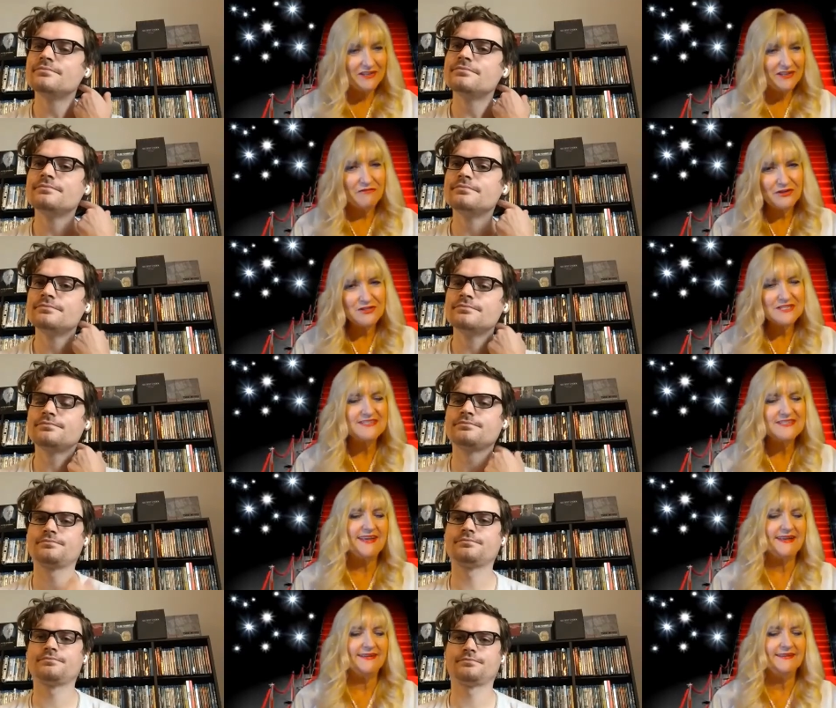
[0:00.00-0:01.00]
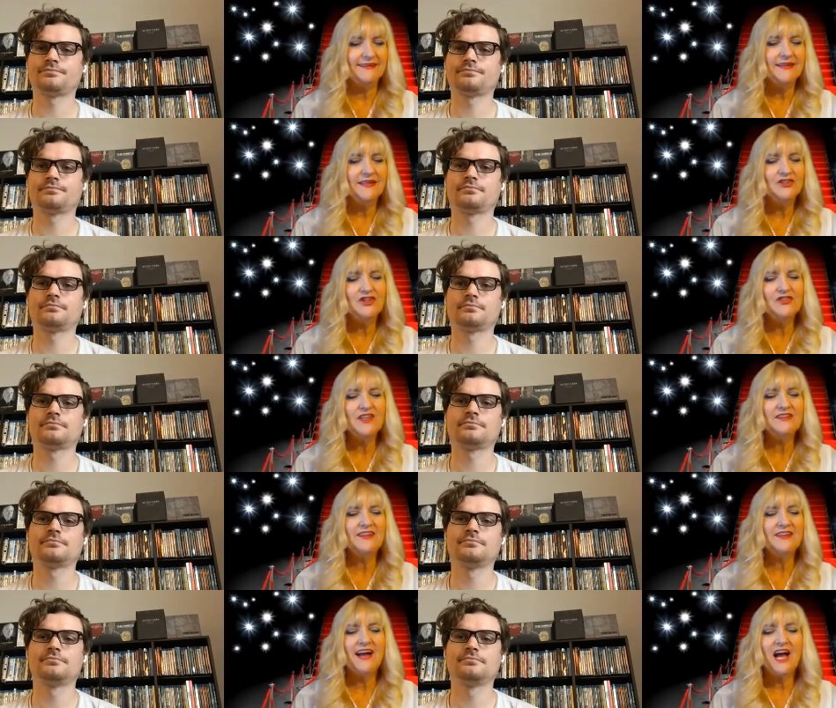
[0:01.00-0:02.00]
Speaker 1: on the first date, do you
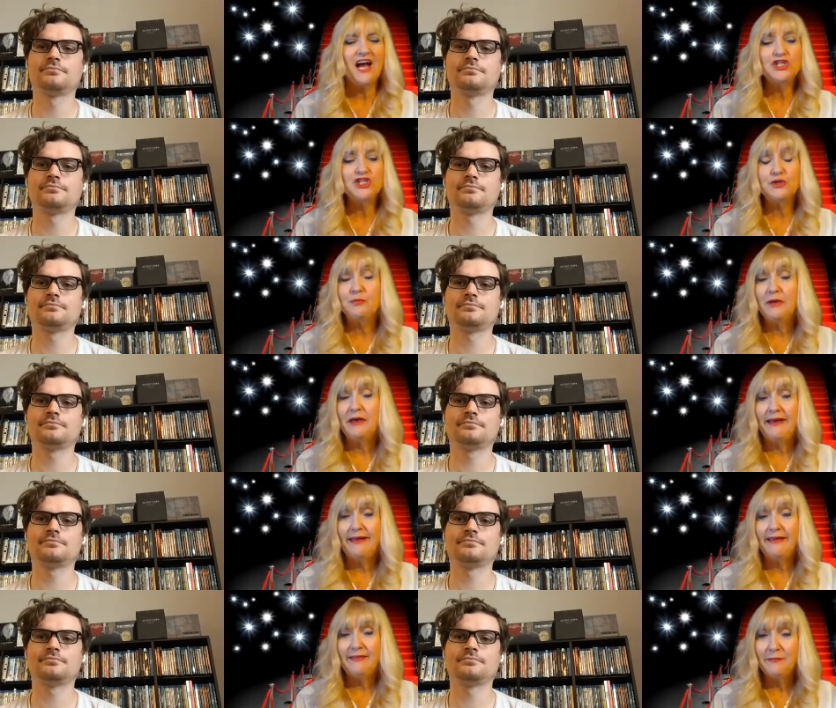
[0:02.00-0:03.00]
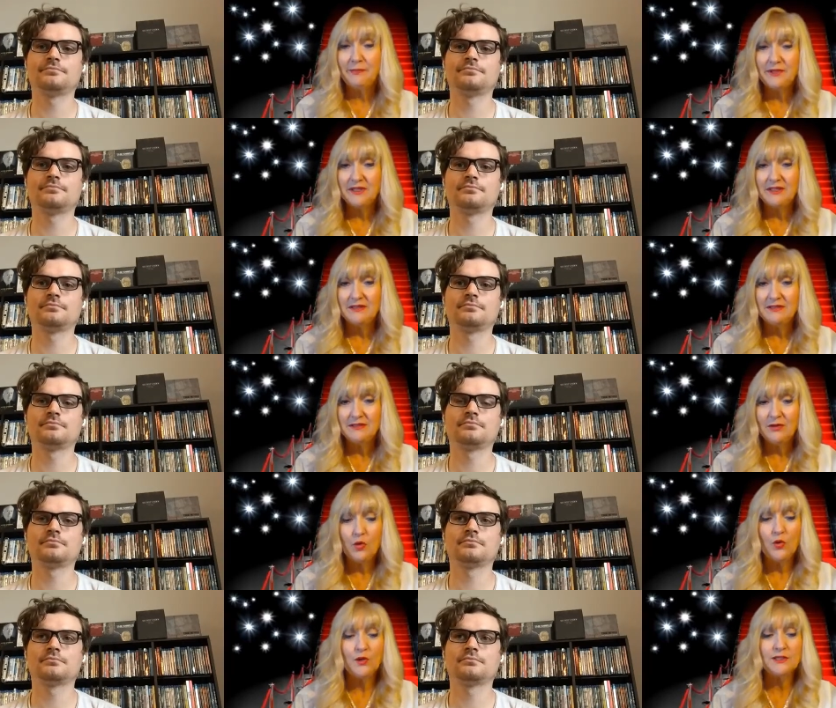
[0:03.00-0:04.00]
think the guy should pay the bill
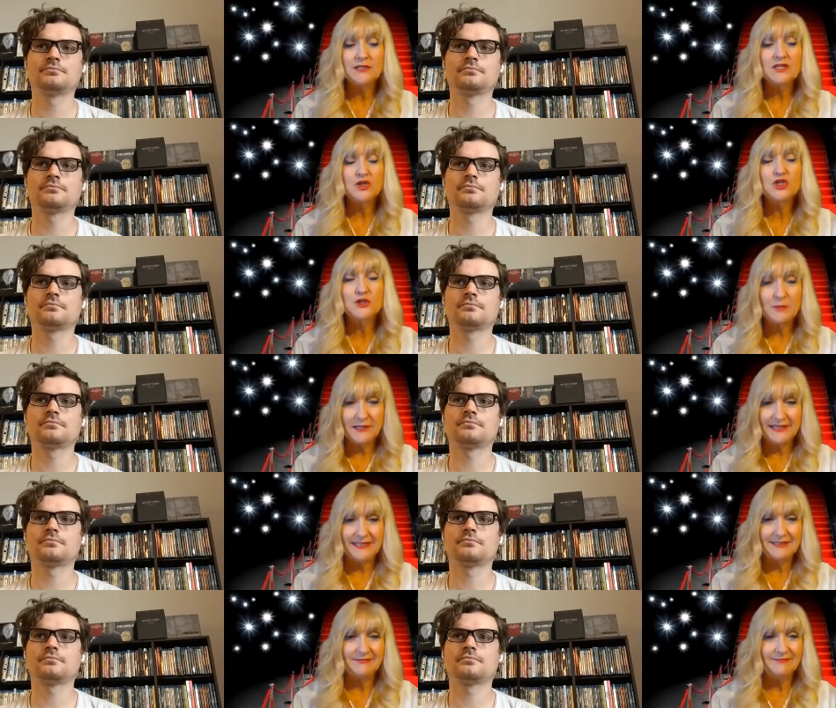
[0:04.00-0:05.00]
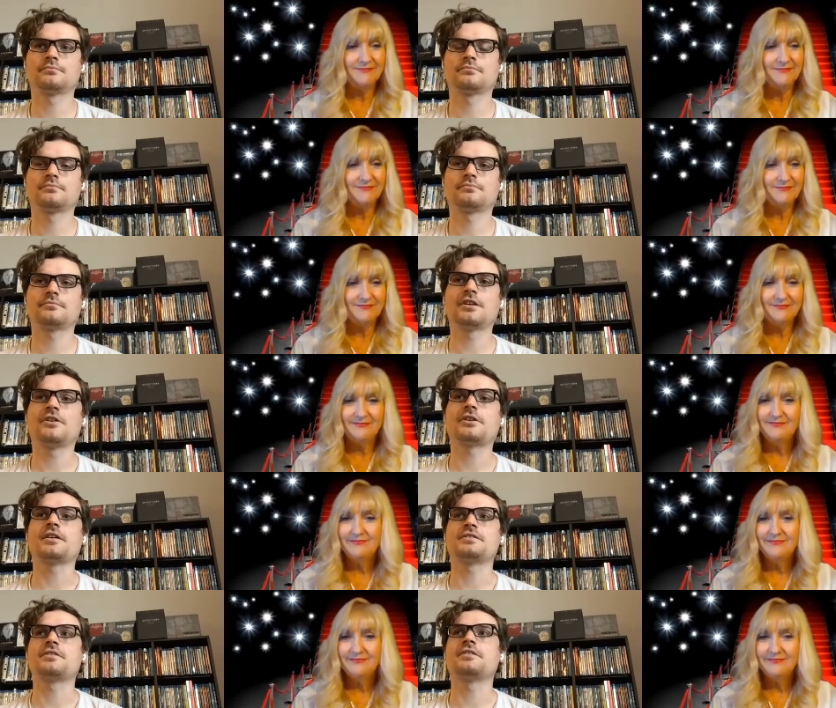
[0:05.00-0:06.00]
or split it?
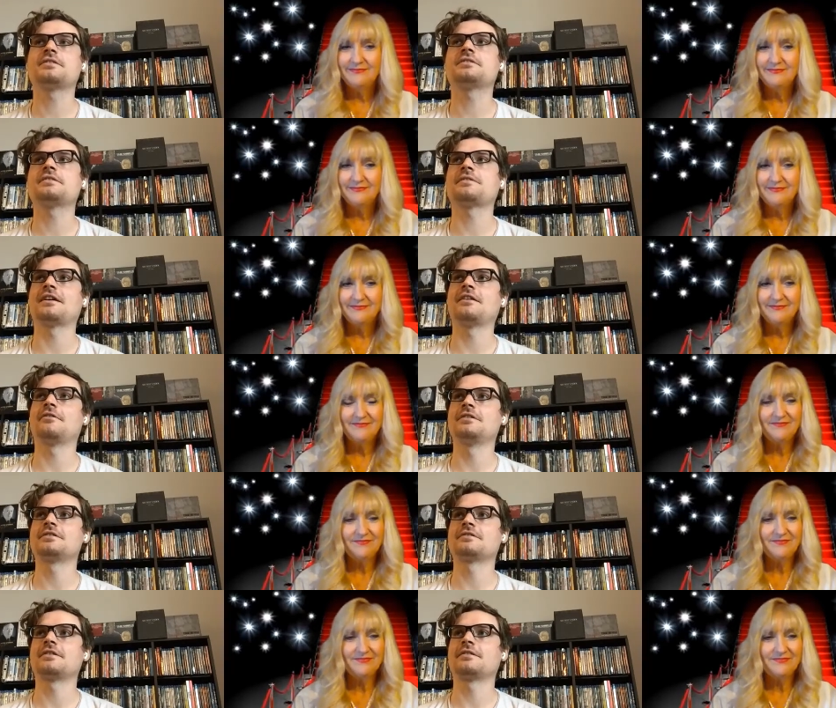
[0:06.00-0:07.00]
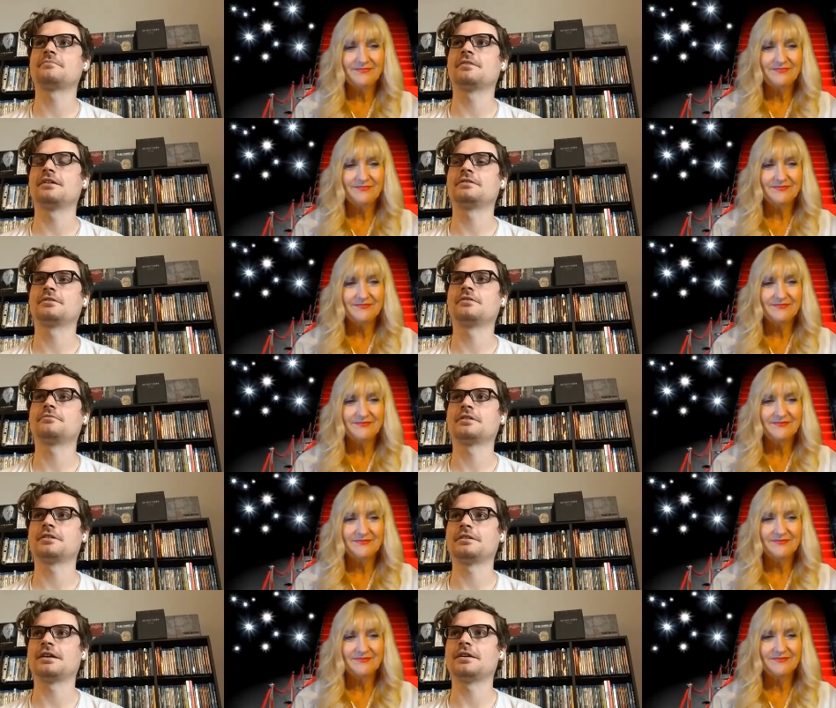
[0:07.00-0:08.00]
Speaker 2: Okay, so this is something I always like. My
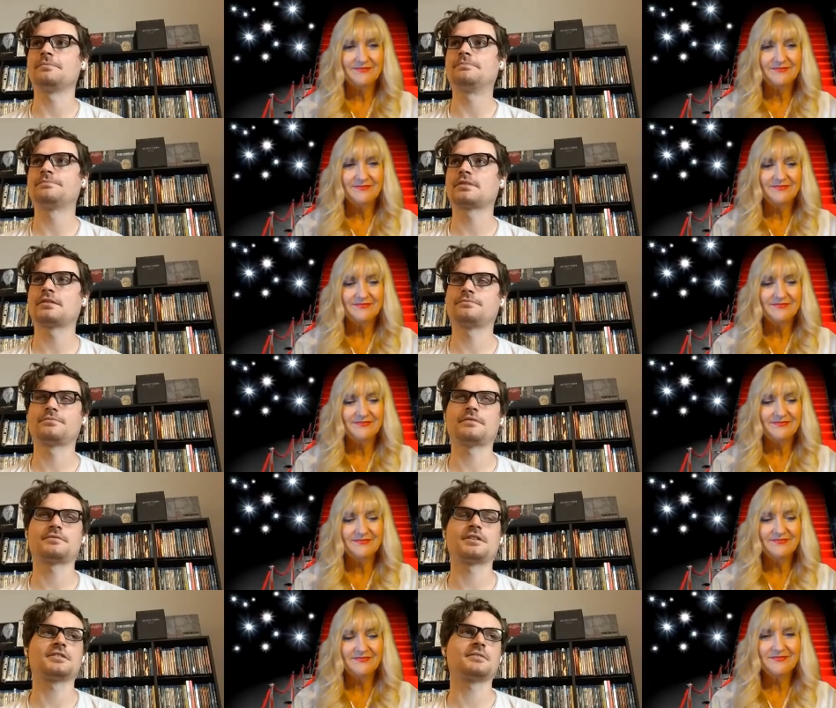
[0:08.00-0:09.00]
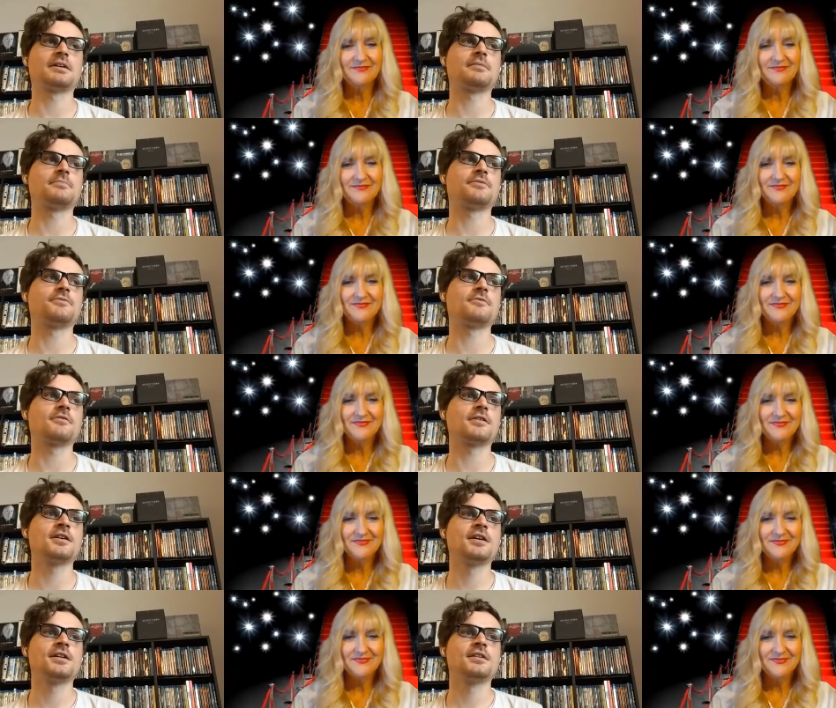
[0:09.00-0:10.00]
girlfriend and I I've, I've talked about
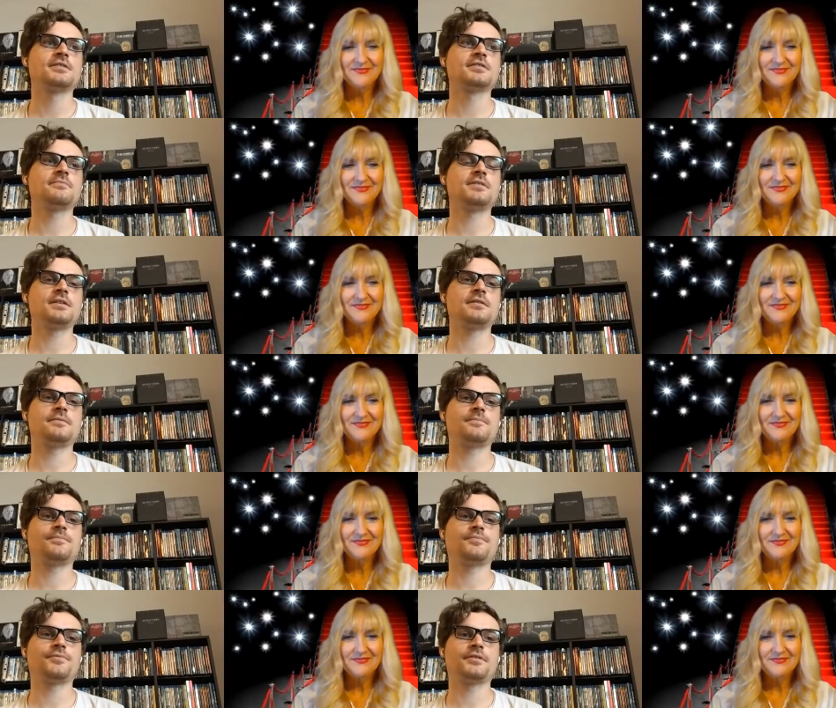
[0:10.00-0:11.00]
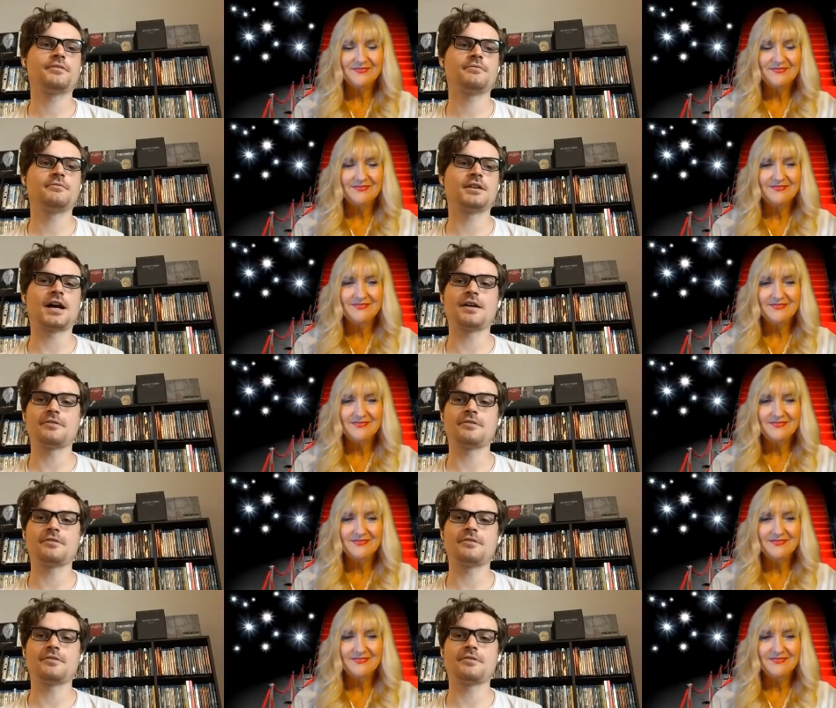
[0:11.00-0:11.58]
before. To me, what